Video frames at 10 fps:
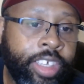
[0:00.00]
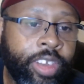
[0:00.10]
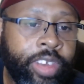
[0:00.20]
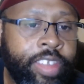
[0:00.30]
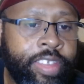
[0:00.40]
You
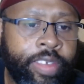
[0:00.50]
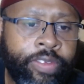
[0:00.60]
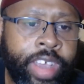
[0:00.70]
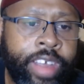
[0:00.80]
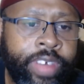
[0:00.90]
know, this
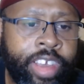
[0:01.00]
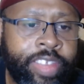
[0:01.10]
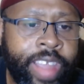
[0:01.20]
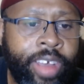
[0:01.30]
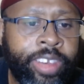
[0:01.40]
very, very
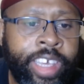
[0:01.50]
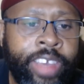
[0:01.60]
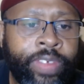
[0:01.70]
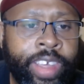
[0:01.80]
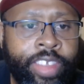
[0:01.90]
stout
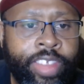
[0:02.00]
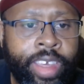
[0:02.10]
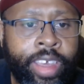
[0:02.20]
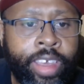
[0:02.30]
defense.